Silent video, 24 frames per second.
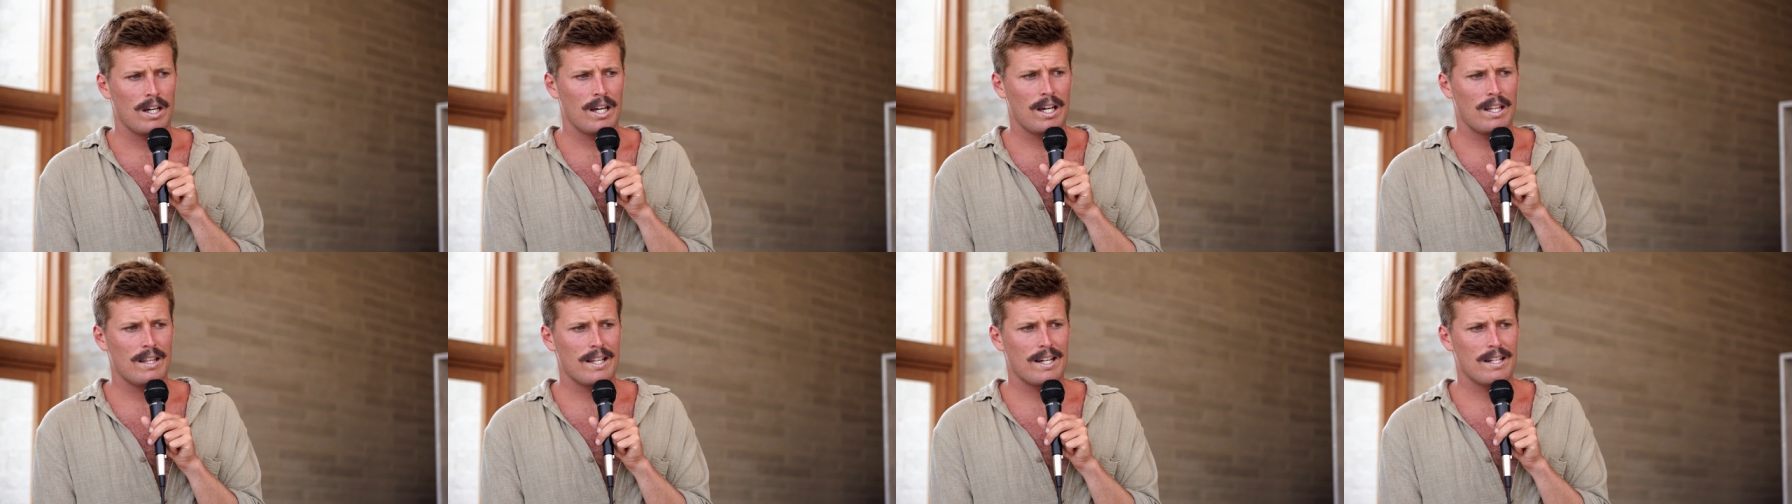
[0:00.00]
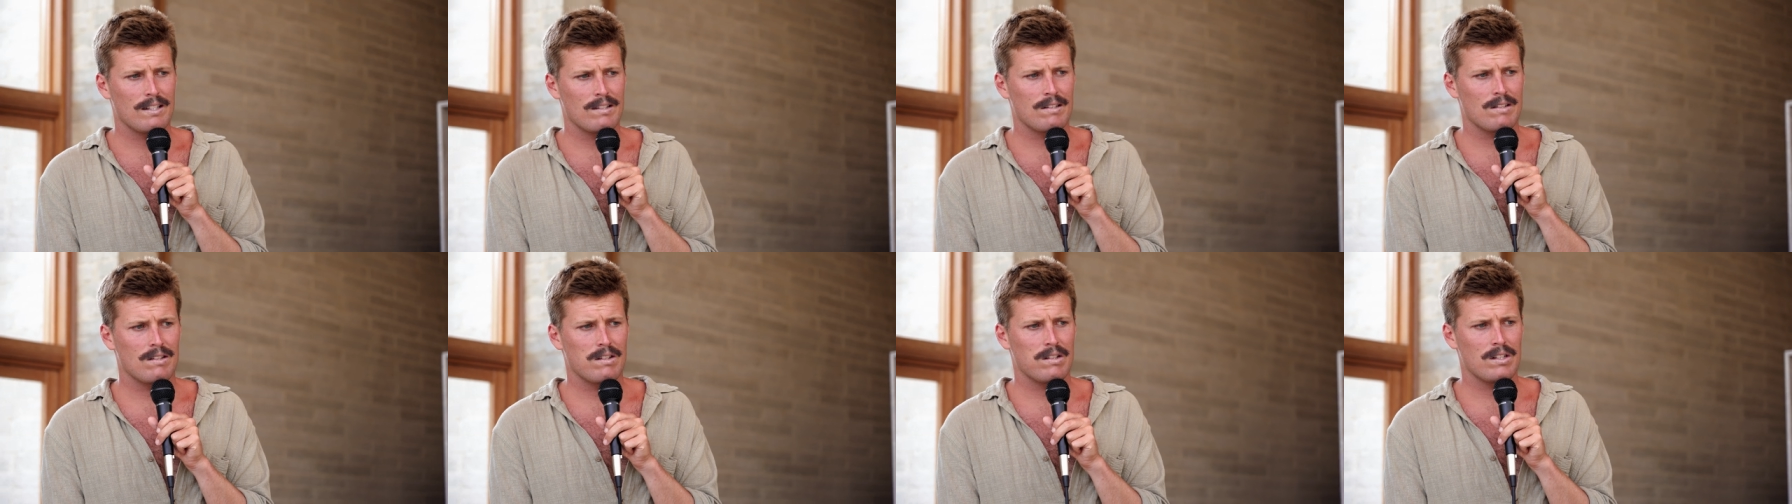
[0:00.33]
and
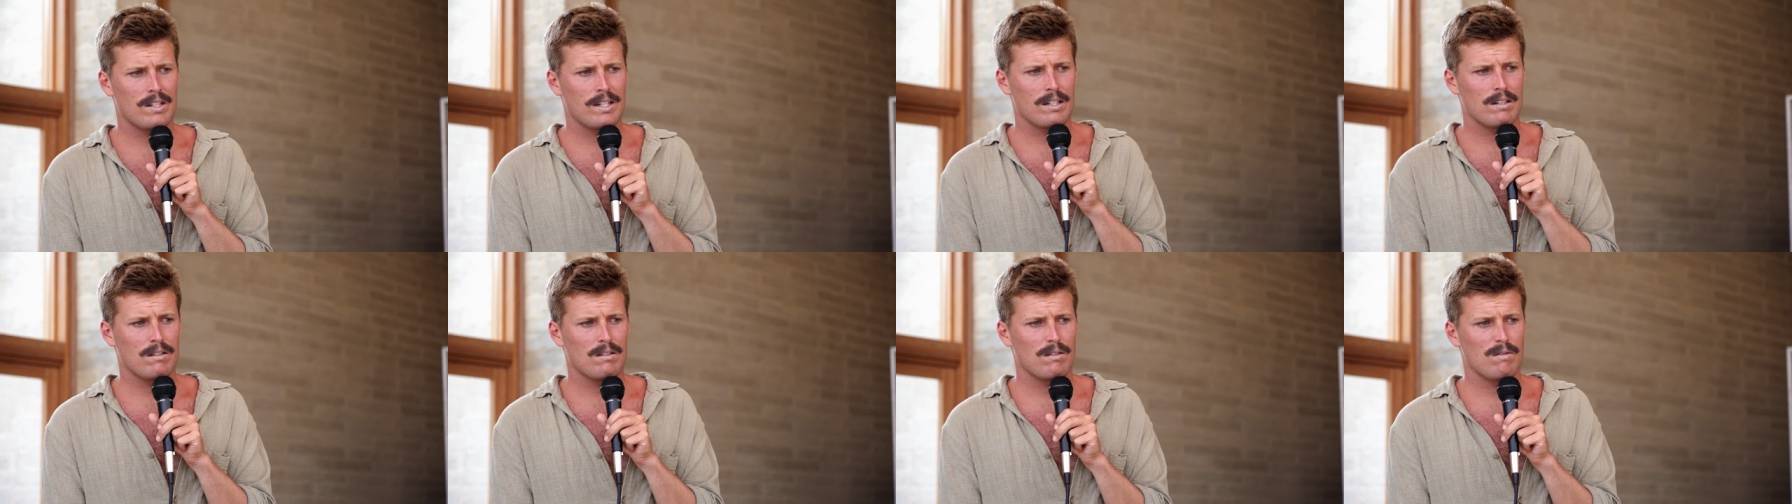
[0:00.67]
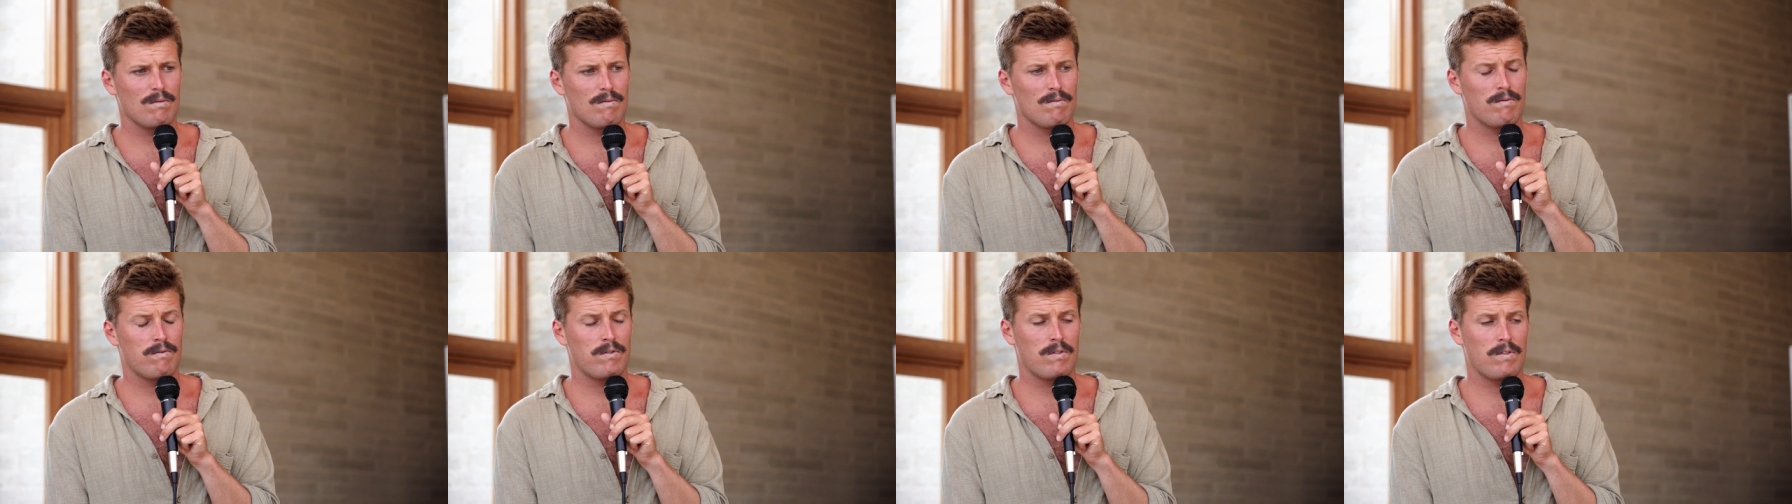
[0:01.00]
that's like
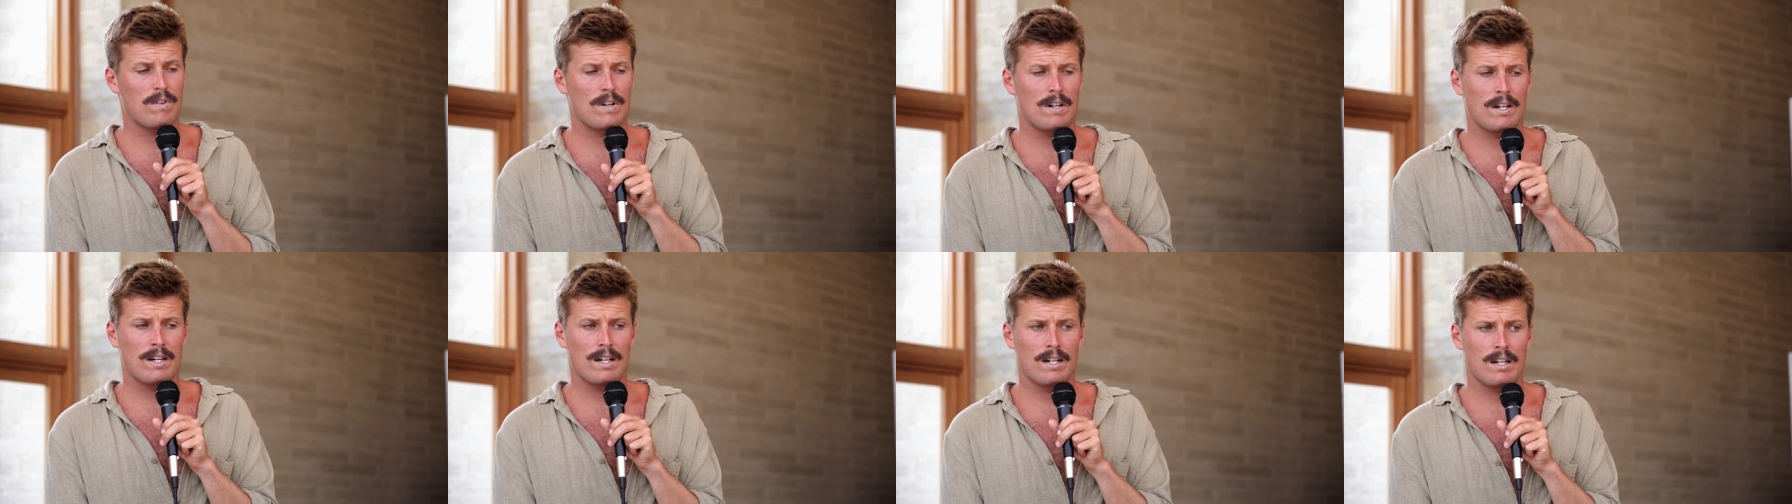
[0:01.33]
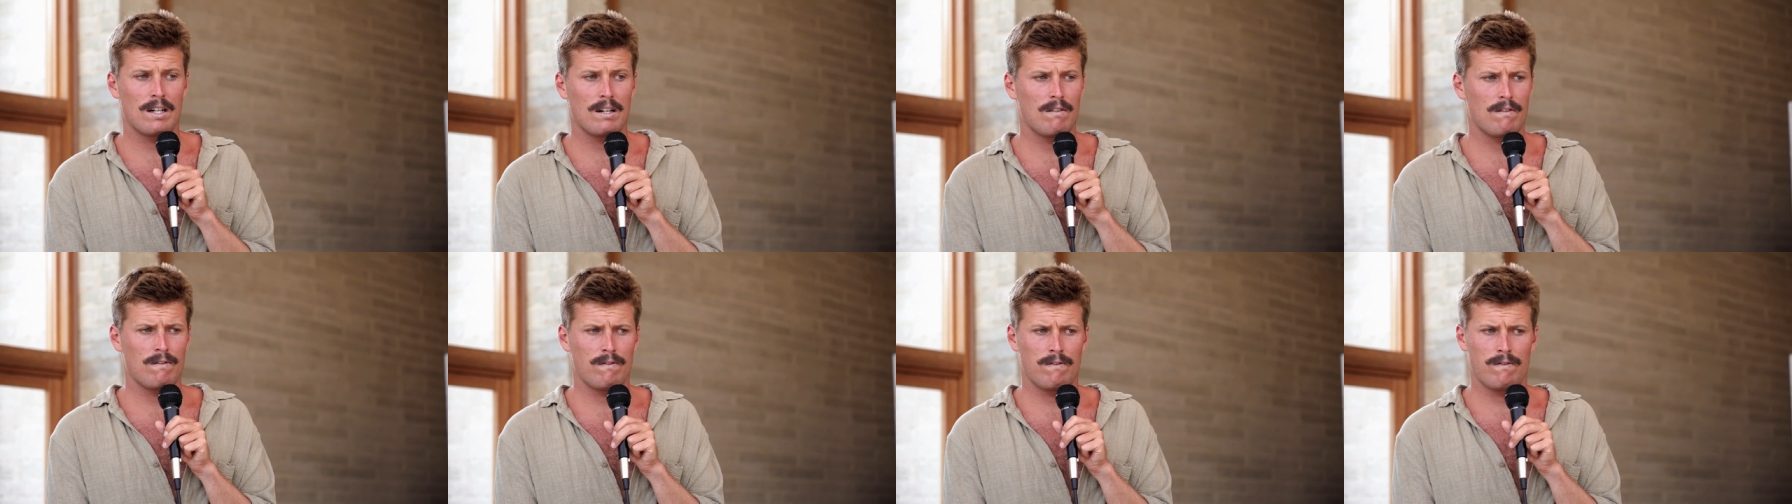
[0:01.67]

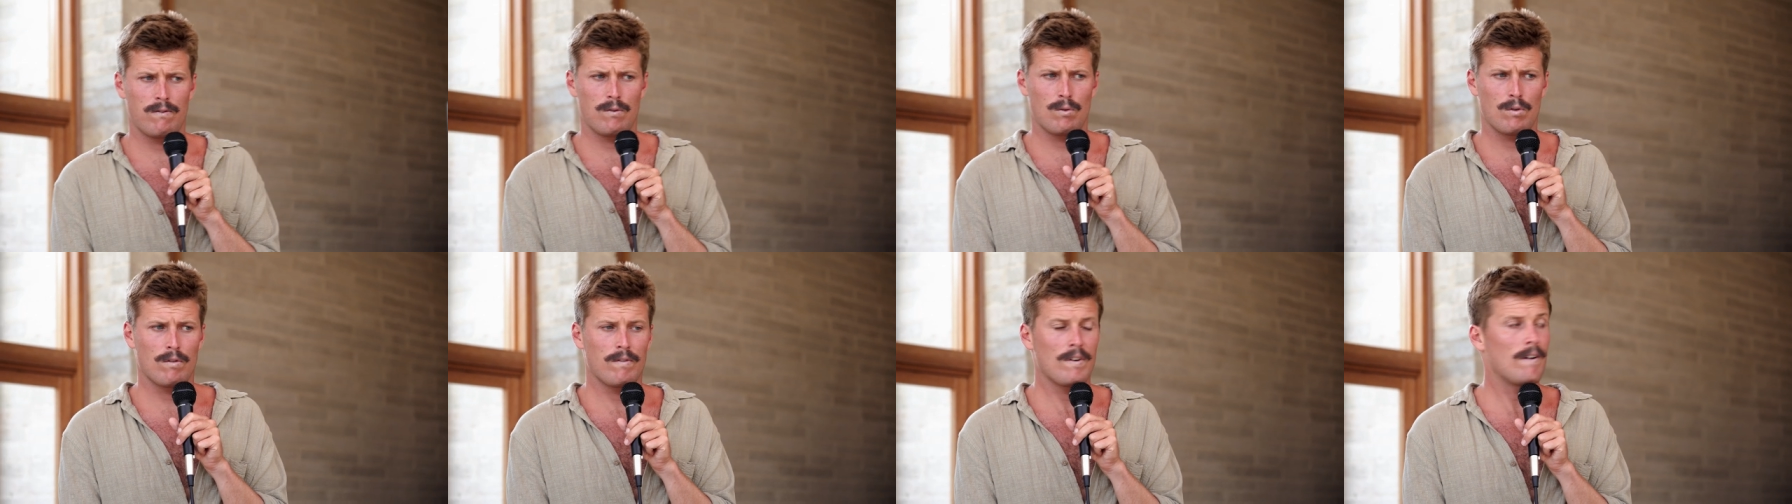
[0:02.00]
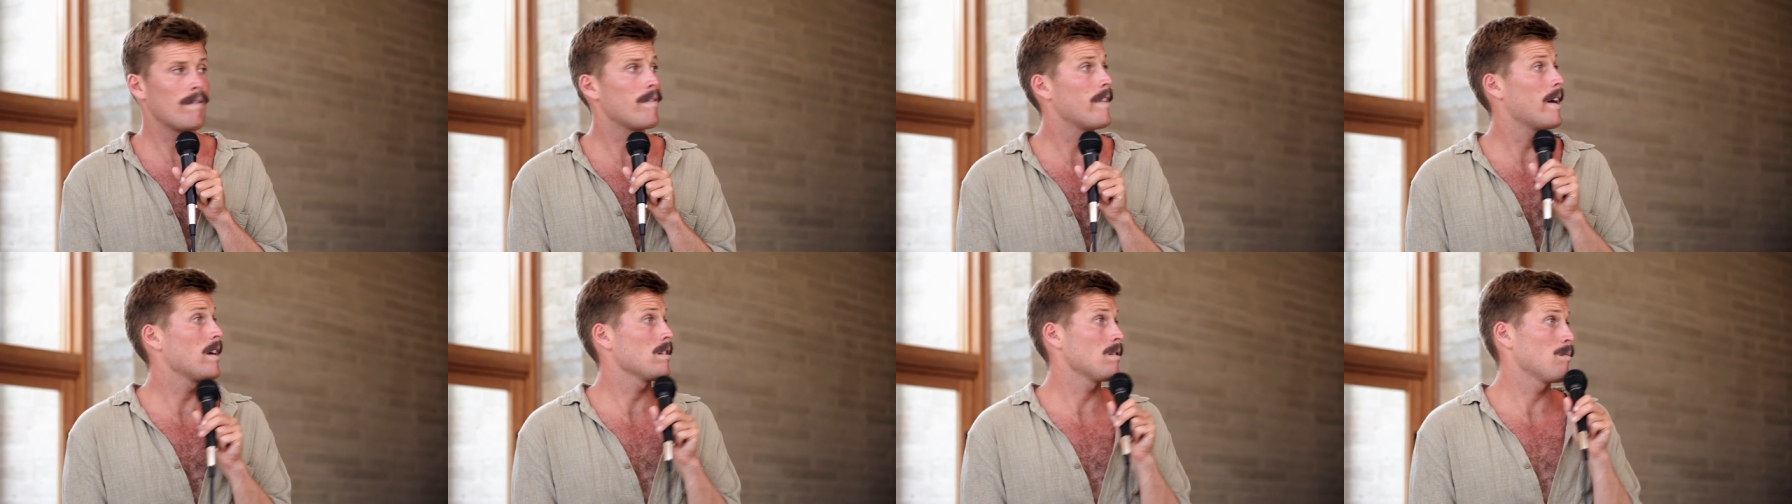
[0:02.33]
five, four or five
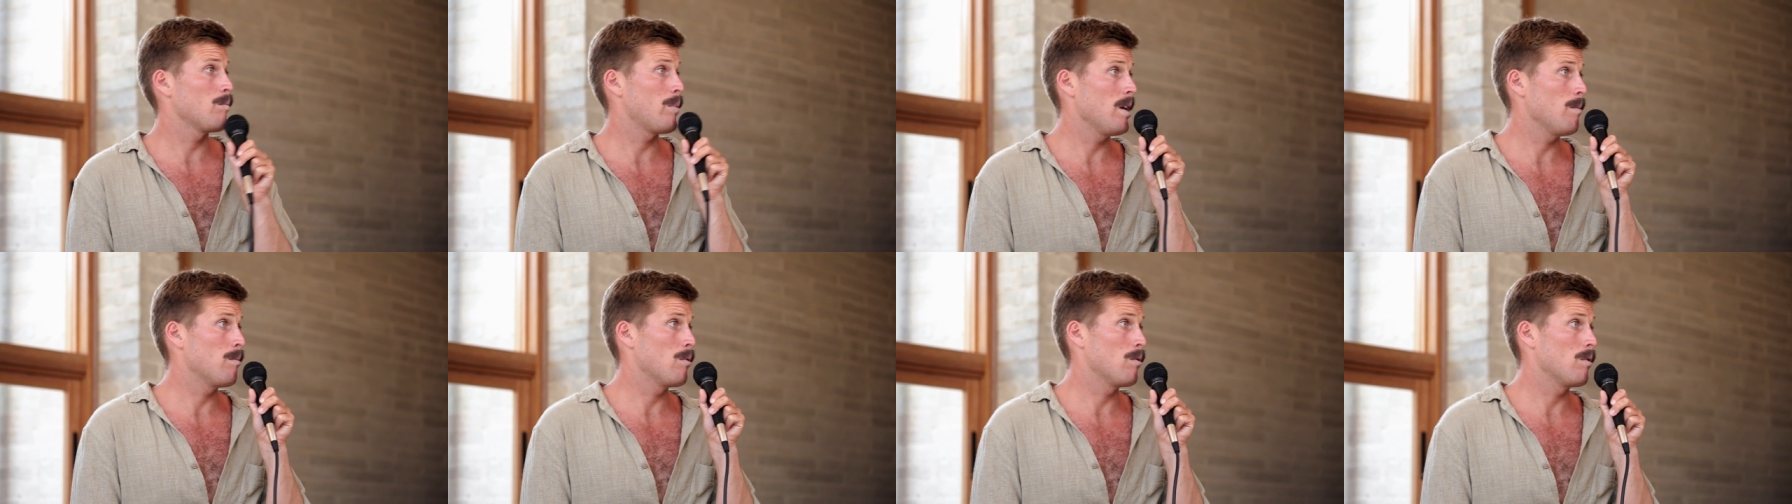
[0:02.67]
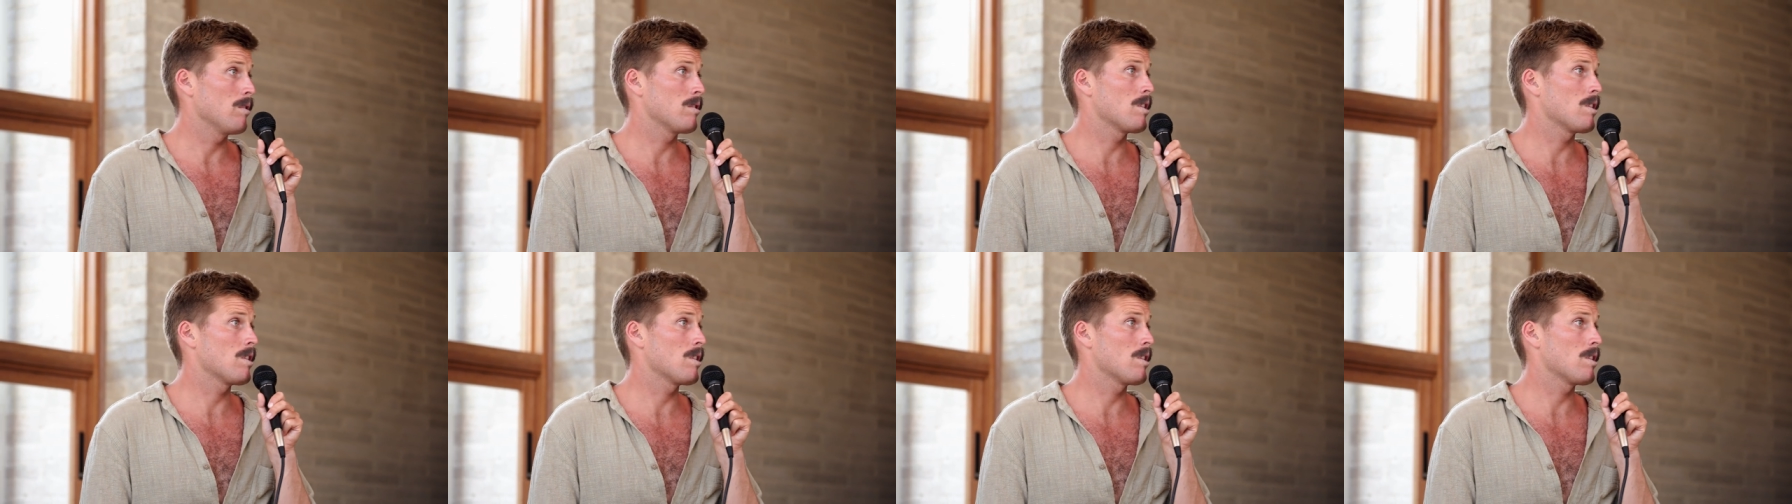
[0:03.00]
wow. thousand people.